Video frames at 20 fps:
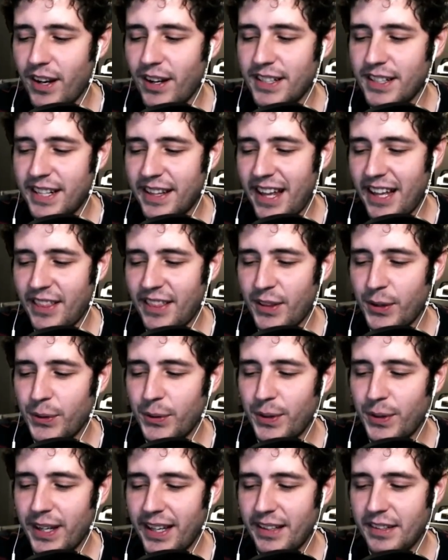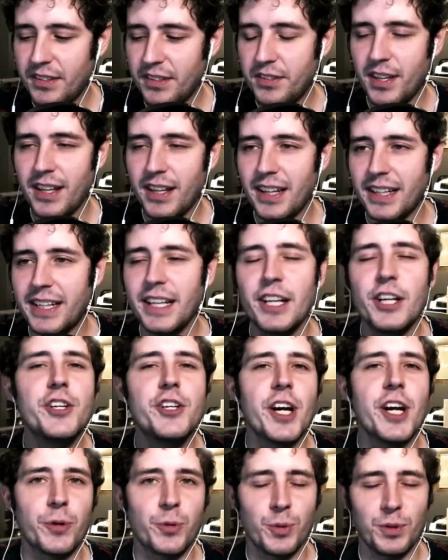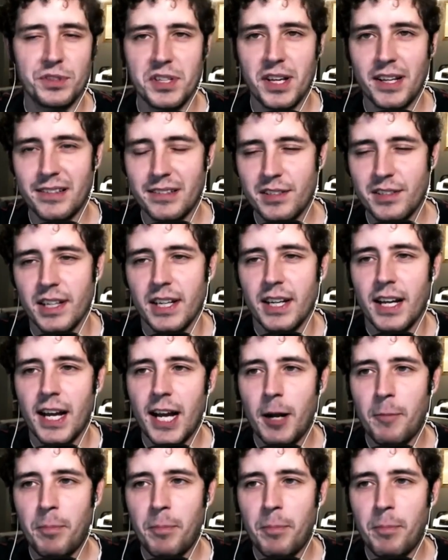going on to that though is like in a general sense,